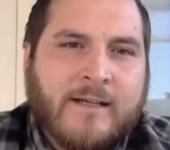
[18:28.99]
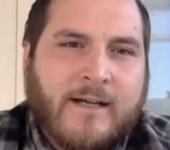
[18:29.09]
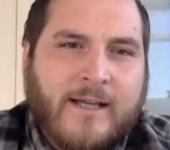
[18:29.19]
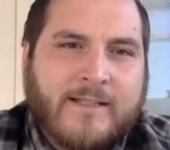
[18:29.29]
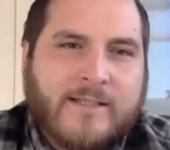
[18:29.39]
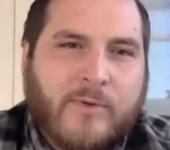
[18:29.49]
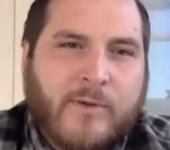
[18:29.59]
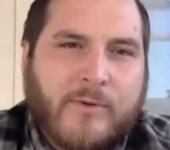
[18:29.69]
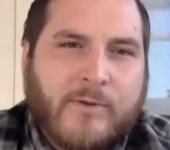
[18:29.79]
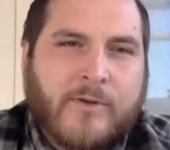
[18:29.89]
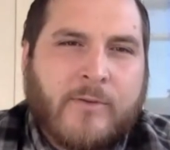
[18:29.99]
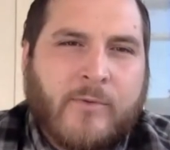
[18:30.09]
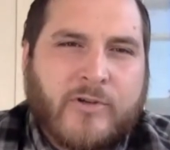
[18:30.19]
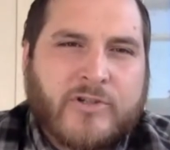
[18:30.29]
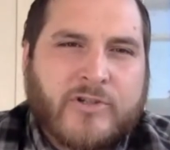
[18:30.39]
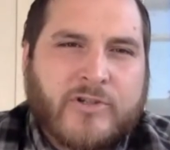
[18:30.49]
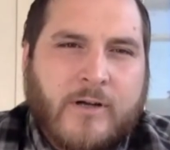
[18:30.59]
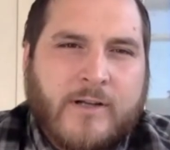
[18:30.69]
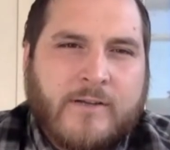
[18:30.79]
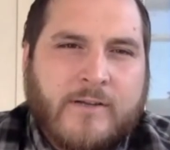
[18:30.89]
Until we were a little more
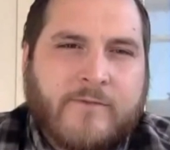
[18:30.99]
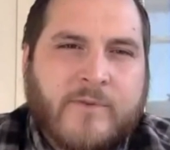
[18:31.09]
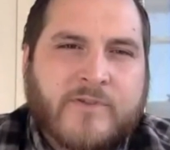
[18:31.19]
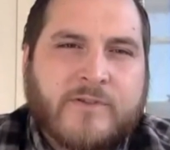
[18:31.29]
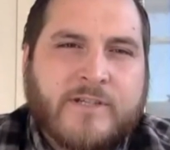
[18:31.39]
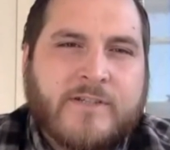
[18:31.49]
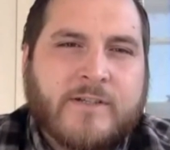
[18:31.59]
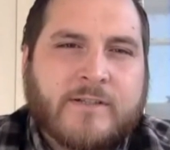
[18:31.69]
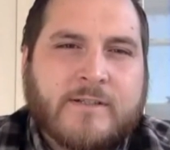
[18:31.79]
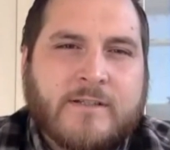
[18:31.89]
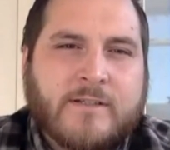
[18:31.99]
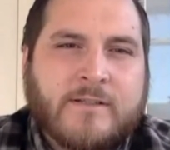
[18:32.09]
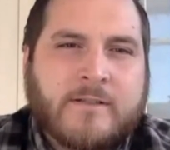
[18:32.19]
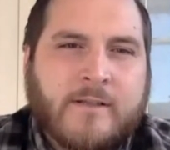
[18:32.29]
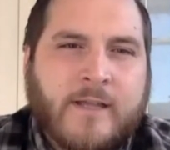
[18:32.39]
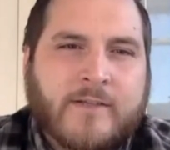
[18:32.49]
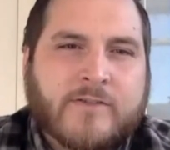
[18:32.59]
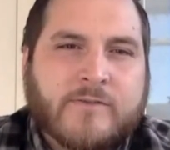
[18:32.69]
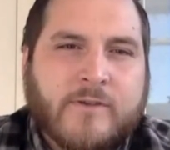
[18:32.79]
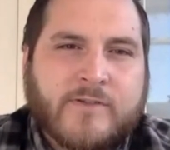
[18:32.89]
sure on from a strategic decision, like
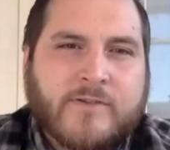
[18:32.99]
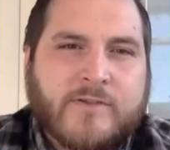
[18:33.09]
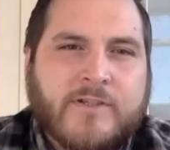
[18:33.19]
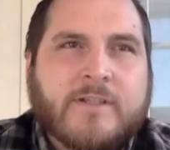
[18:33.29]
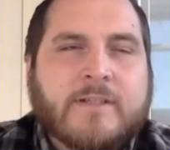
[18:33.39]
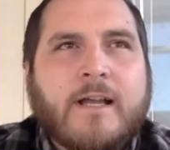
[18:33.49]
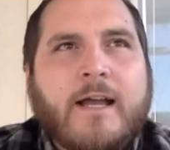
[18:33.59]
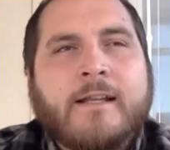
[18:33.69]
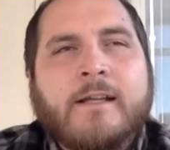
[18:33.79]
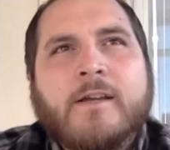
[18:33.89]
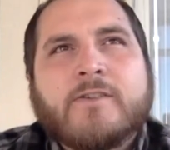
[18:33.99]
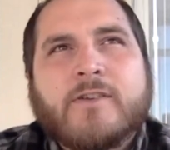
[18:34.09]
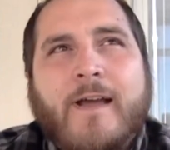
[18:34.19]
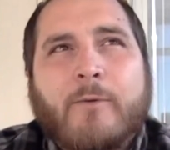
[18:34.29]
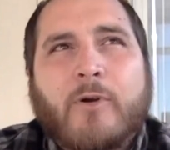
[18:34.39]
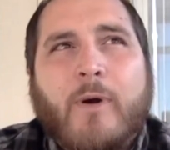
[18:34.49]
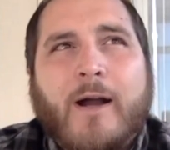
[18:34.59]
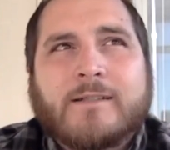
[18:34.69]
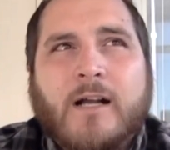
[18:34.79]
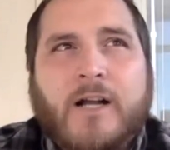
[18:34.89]
just a strategic side. So that
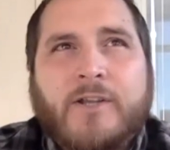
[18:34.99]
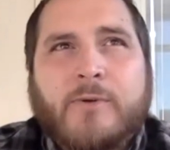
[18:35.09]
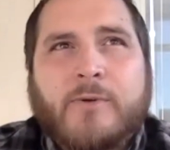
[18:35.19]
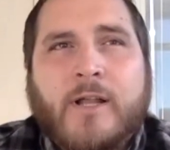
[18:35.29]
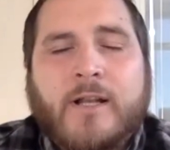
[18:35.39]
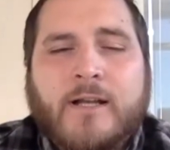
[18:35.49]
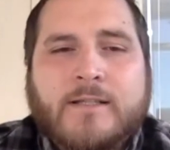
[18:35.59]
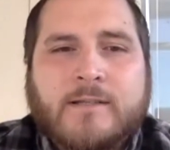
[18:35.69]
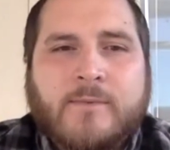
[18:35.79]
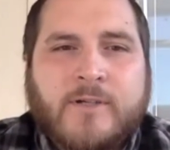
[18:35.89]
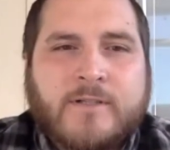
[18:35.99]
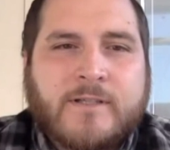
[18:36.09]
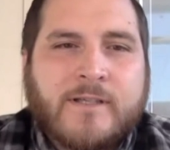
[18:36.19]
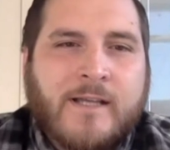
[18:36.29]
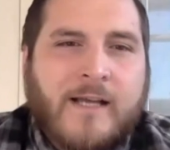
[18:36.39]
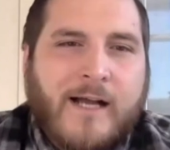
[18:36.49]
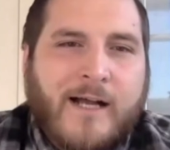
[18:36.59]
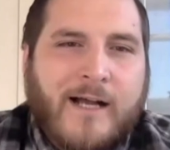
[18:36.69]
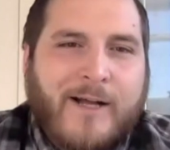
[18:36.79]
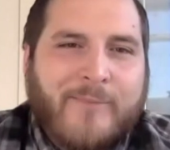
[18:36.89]
required talking to a lot of customers.
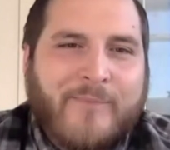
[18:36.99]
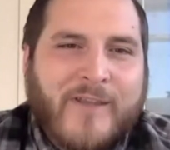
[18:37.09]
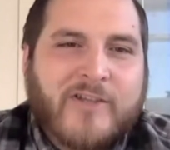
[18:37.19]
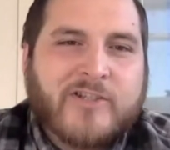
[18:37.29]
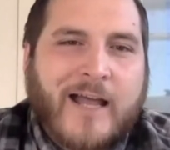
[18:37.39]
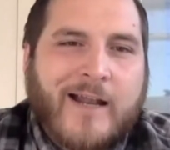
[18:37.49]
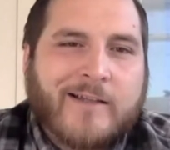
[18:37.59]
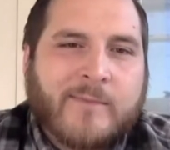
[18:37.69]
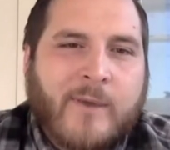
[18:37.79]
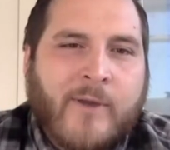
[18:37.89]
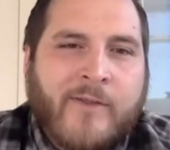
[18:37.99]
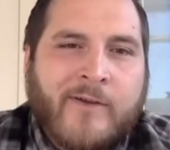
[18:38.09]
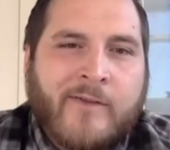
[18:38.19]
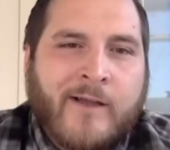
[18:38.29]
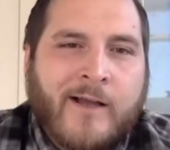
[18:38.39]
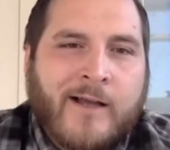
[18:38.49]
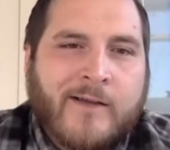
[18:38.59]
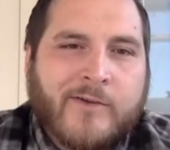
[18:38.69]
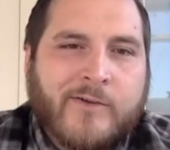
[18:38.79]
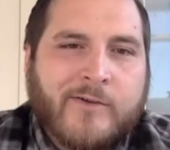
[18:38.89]
Shout out to my mother-in-law
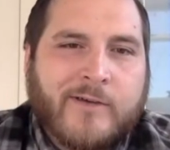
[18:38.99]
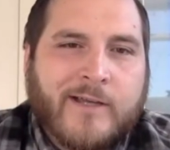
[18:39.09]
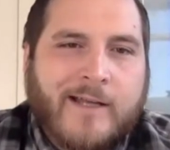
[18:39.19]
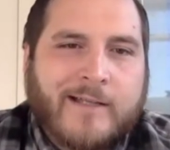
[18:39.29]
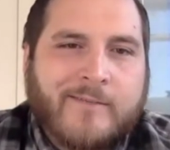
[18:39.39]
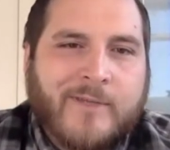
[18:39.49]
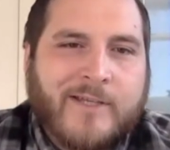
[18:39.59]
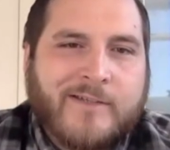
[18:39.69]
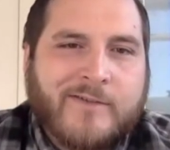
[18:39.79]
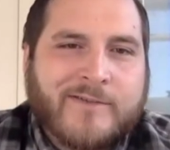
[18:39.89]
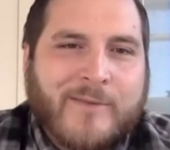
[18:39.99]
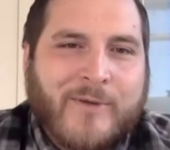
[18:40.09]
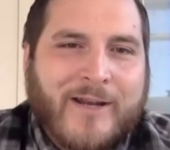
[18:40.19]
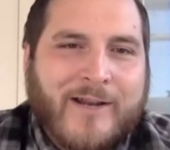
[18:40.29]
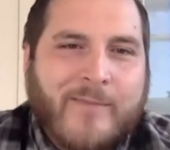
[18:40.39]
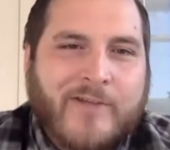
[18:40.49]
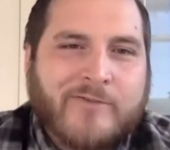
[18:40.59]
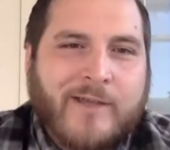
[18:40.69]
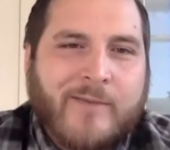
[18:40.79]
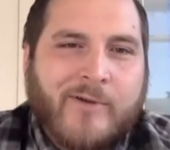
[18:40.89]
who connected me to someone at a
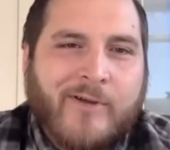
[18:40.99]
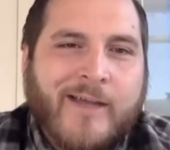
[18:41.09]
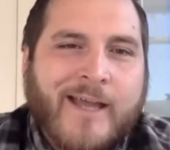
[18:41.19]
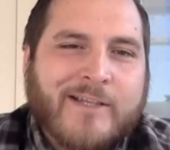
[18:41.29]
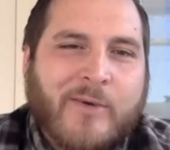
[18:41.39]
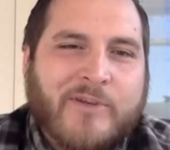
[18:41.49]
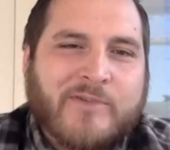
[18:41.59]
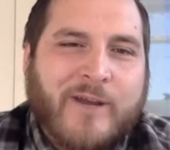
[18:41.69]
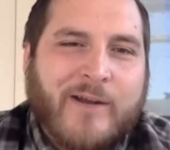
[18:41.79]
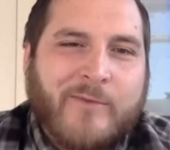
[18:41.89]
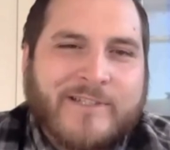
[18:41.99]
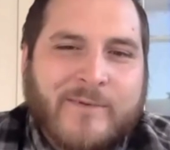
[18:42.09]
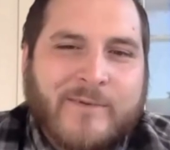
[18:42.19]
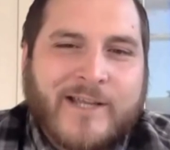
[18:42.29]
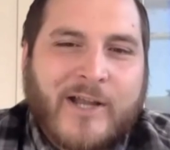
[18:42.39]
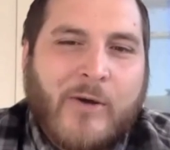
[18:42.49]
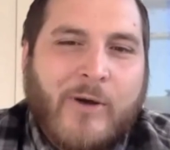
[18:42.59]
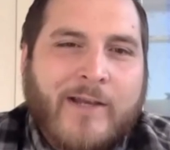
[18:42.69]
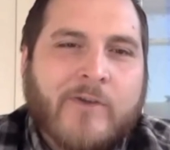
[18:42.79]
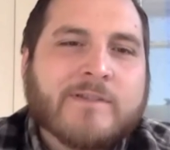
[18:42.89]
major label. It's always weird when someone's like, oh,
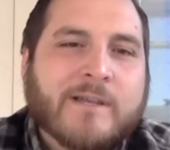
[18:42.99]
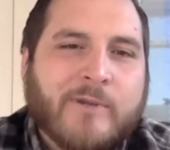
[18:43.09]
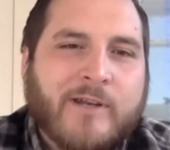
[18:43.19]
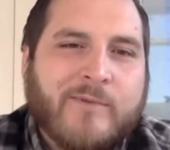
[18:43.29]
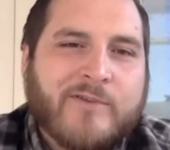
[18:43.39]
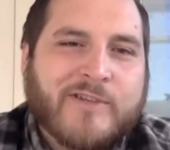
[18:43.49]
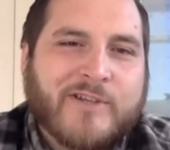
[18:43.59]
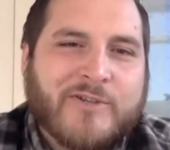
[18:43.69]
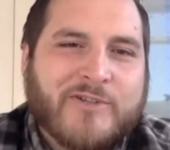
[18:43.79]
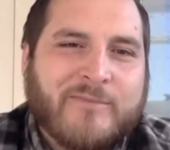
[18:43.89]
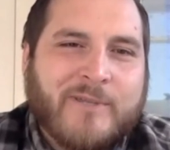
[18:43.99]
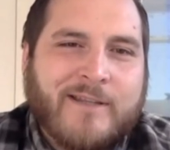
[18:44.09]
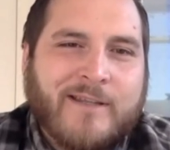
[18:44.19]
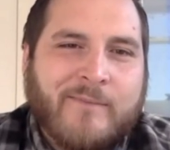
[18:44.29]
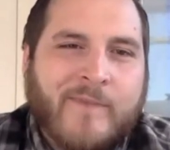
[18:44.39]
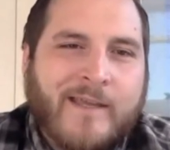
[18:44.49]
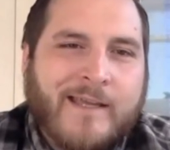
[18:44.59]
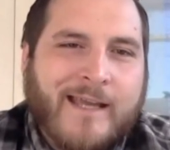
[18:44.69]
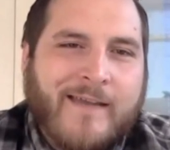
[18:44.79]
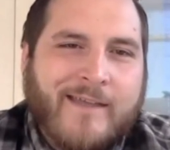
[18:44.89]
I know someone in music, you should meet them.
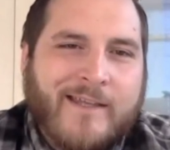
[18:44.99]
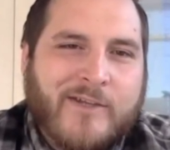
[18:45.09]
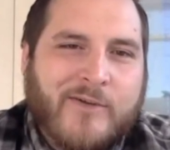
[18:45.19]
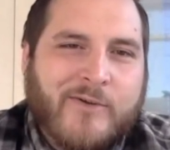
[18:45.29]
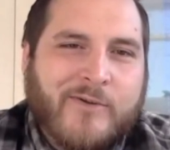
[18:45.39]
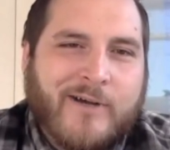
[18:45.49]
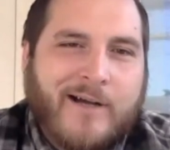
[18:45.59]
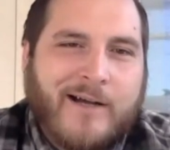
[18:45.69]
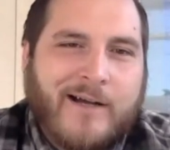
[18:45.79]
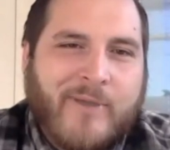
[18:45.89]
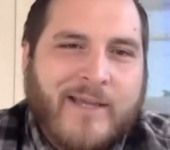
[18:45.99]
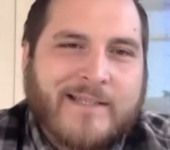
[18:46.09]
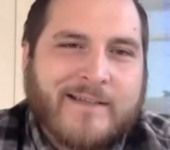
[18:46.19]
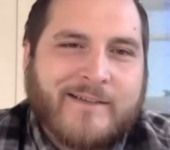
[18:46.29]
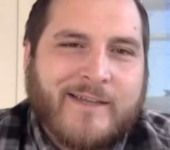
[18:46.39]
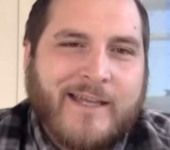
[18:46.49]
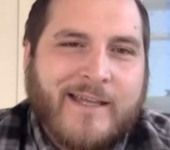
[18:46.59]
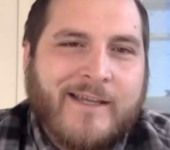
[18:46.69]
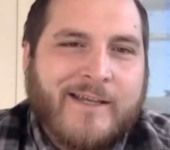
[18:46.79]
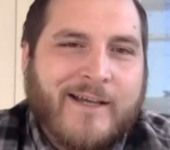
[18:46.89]
And then you
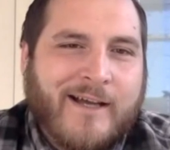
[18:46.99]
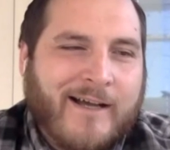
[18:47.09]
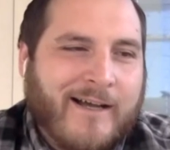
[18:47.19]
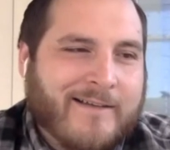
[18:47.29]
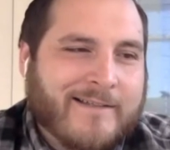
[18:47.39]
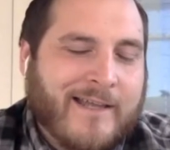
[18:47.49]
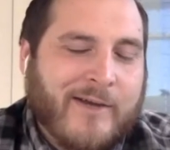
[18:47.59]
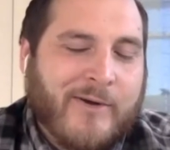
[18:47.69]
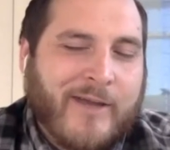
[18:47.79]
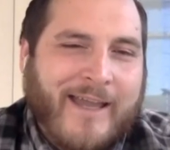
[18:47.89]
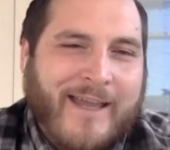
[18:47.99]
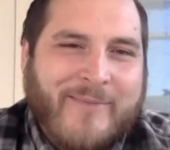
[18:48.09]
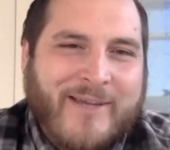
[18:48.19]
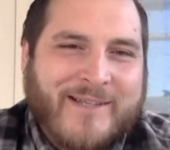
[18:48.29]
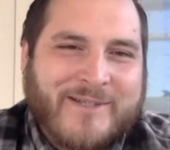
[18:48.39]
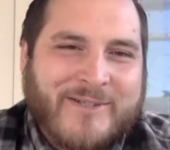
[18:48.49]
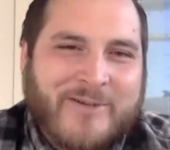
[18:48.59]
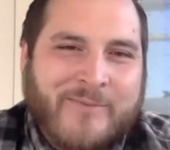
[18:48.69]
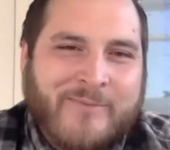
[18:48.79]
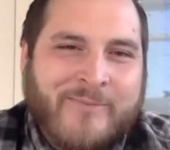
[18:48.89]
say, okay, because it's
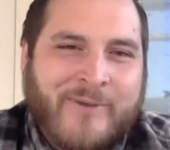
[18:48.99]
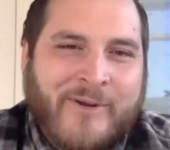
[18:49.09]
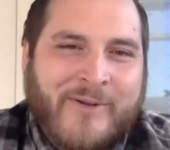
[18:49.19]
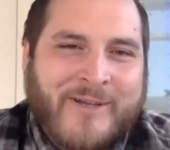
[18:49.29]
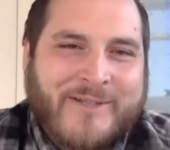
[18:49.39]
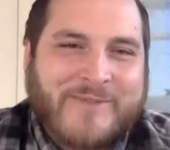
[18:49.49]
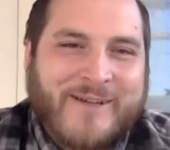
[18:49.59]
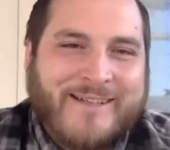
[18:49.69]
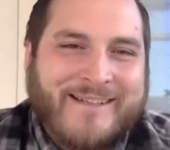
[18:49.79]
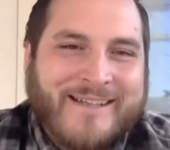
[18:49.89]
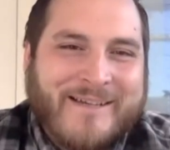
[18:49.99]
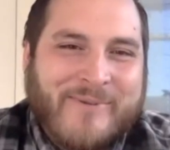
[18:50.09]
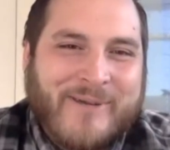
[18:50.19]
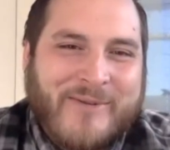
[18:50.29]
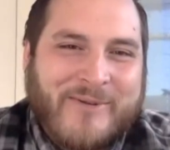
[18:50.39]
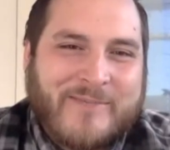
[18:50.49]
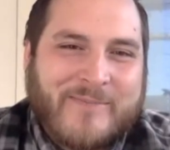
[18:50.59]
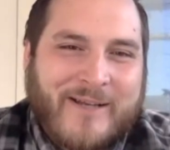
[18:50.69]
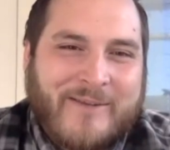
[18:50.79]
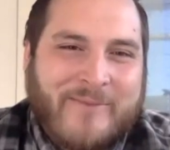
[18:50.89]
your mother-in-law's friend, but you
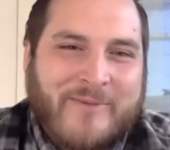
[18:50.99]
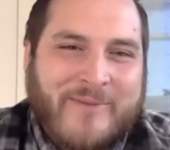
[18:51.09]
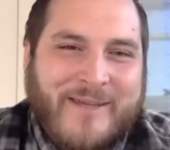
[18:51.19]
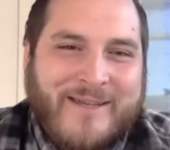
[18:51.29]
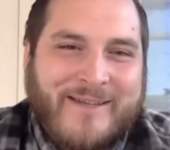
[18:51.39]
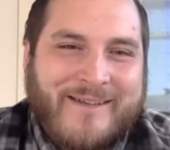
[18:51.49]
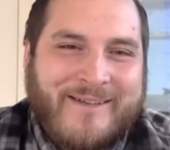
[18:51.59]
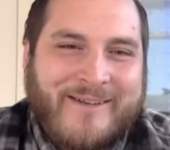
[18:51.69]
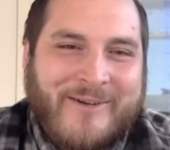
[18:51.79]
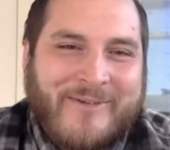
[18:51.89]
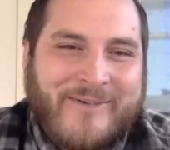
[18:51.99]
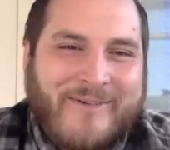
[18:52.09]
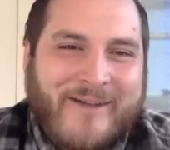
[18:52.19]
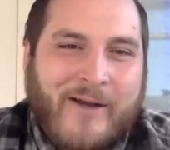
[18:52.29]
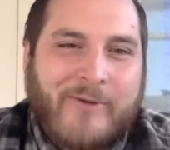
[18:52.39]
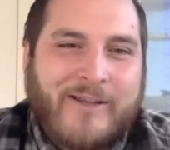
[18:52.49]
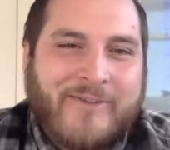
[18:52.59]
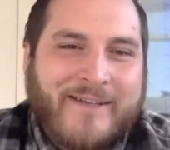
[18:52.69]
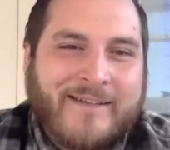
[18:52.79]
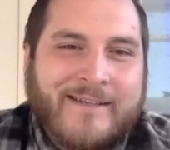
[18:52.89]
expect them to be, you know, not
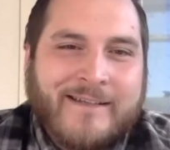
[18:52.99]
relevant.